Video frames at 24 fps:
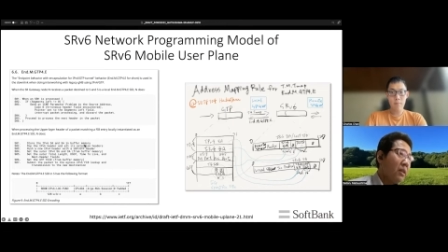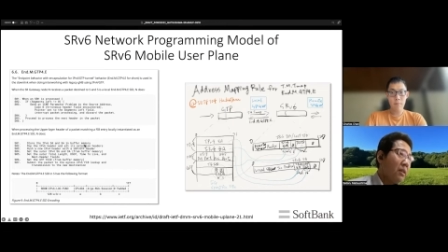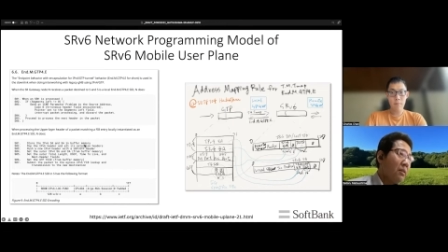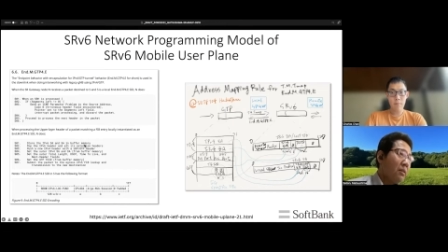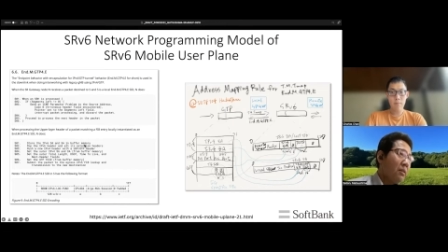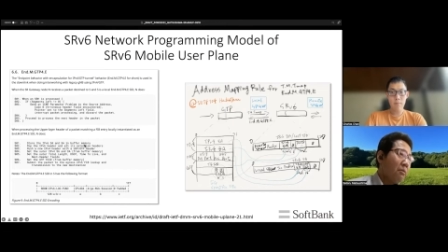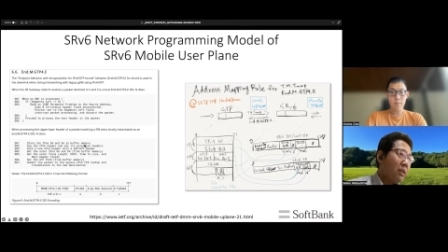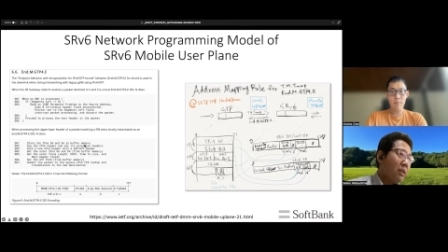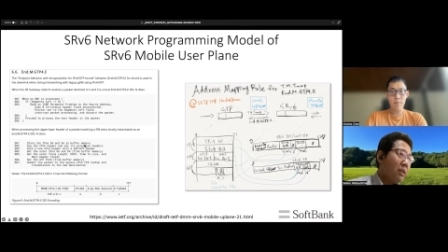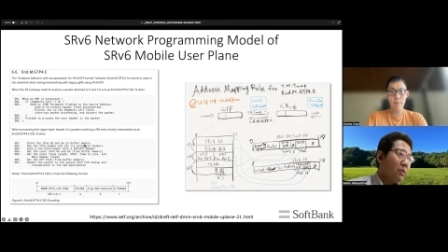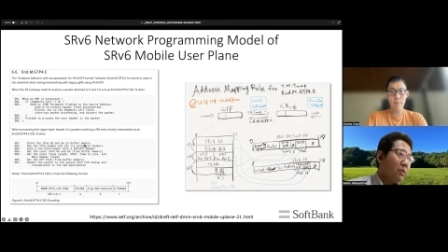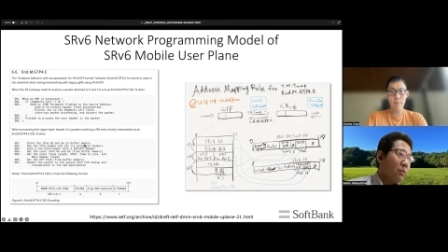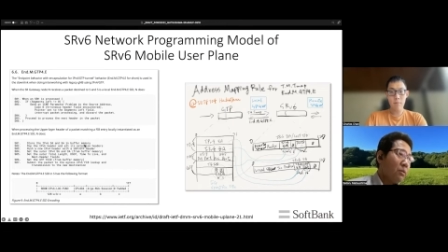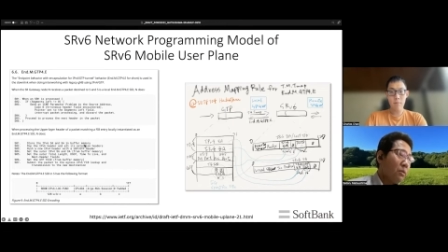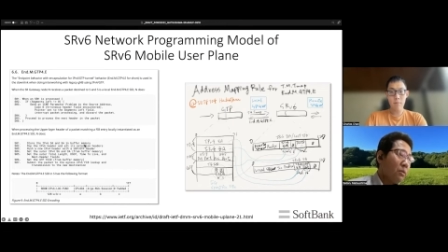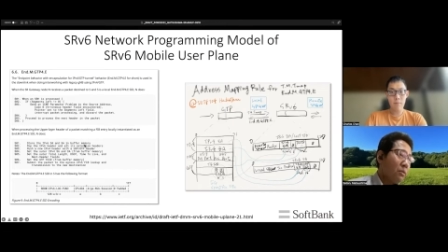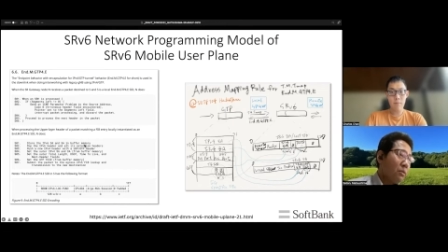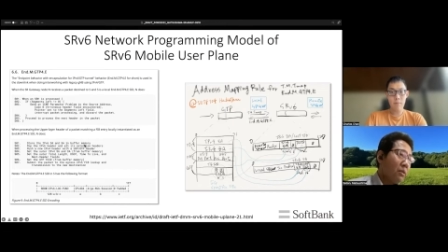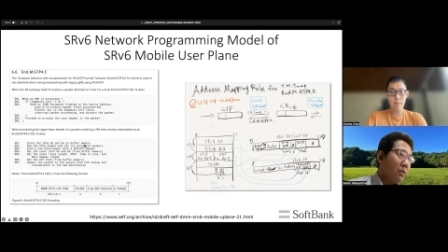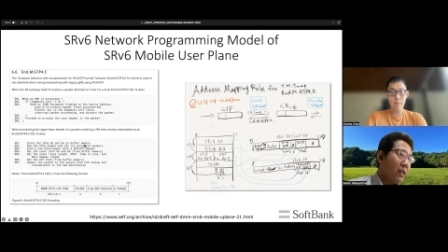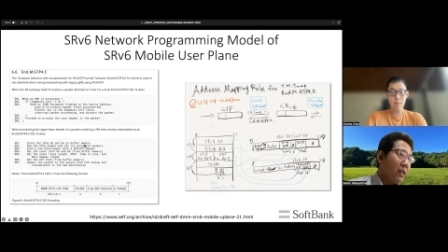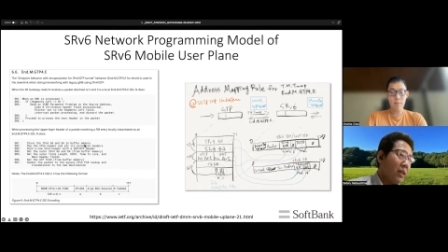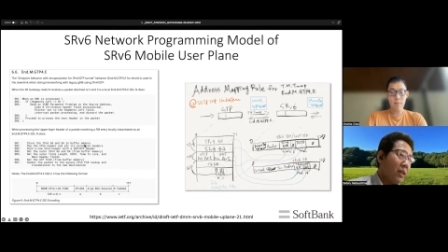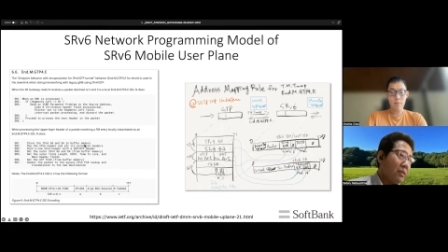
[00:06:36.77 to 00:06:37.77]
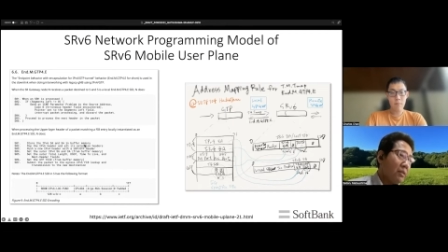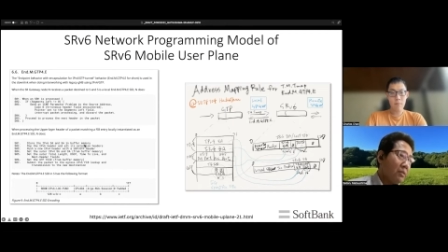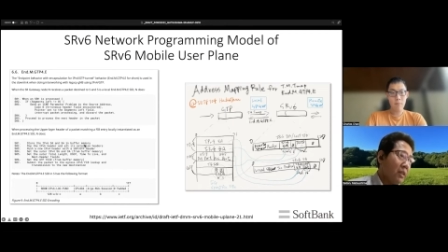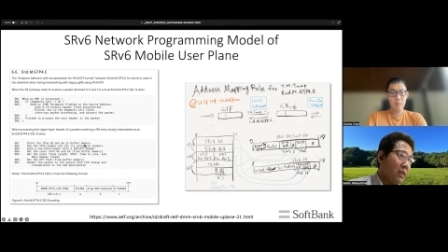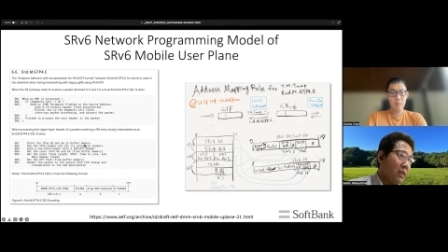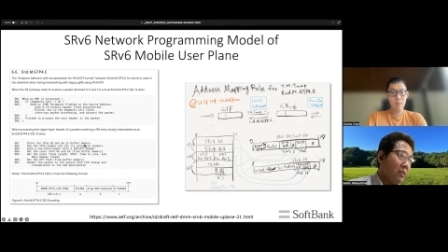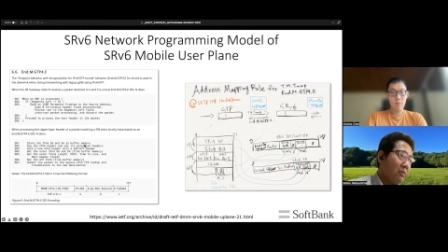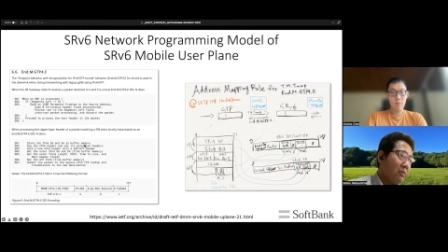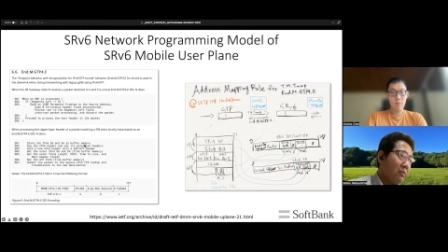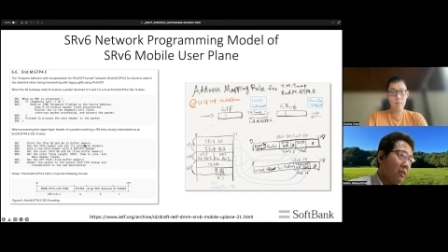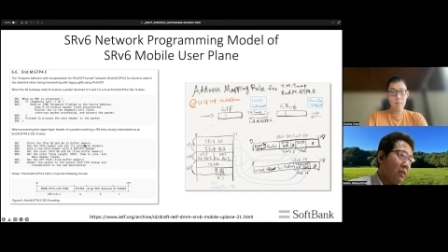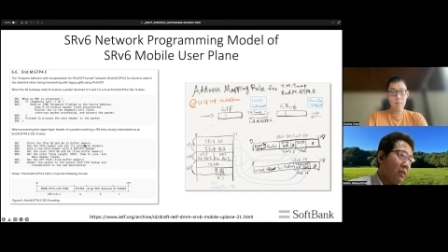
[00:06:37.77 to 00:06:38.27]
what the code does
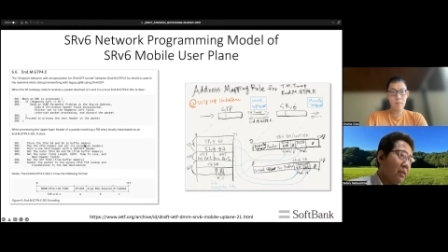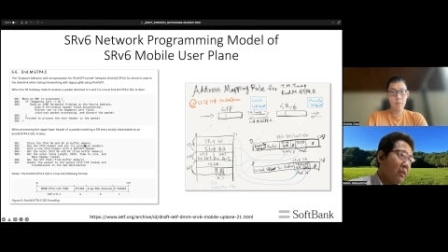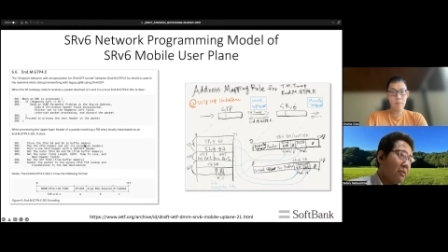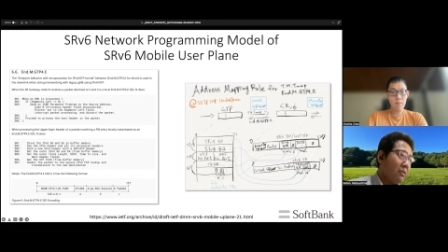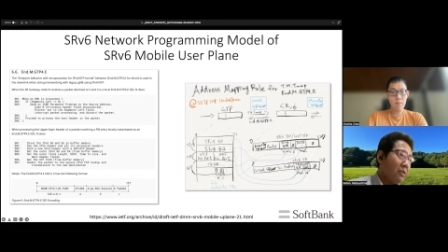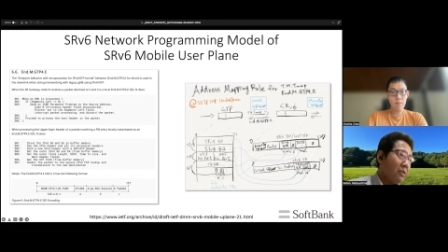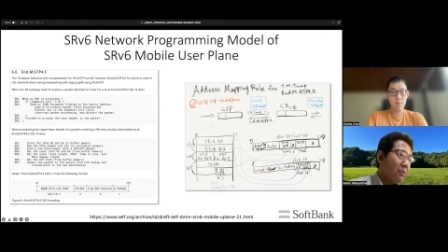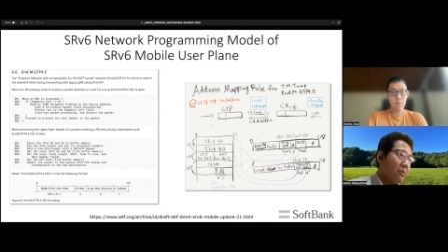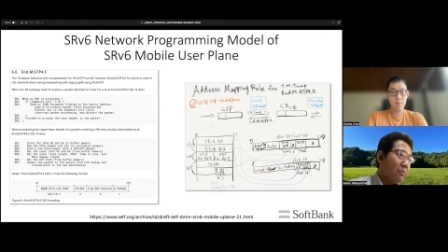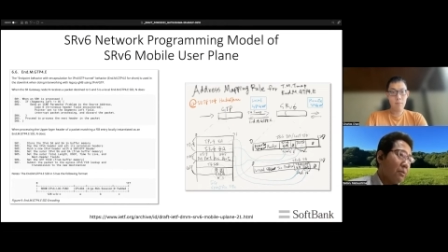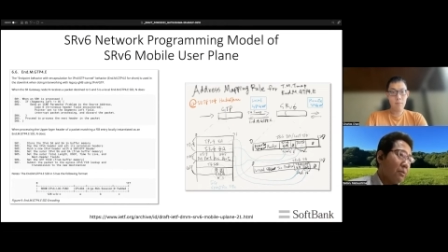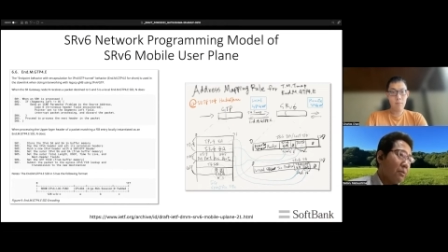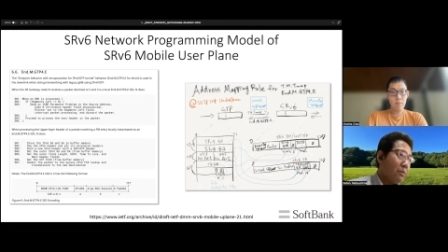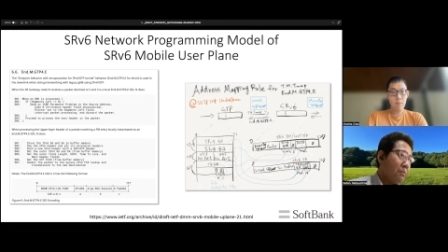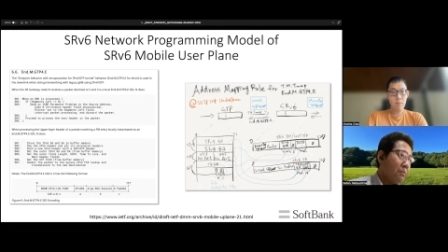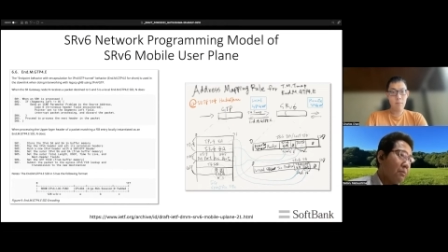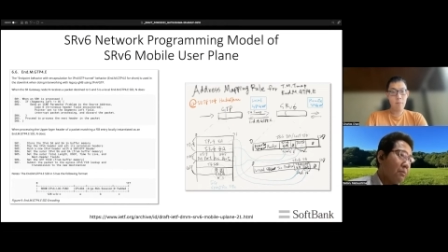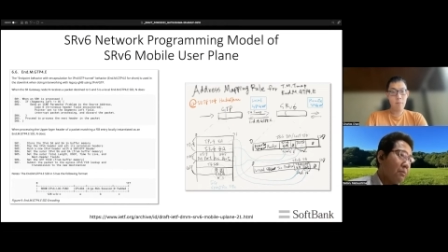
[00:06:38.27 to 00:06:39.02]
is really simple.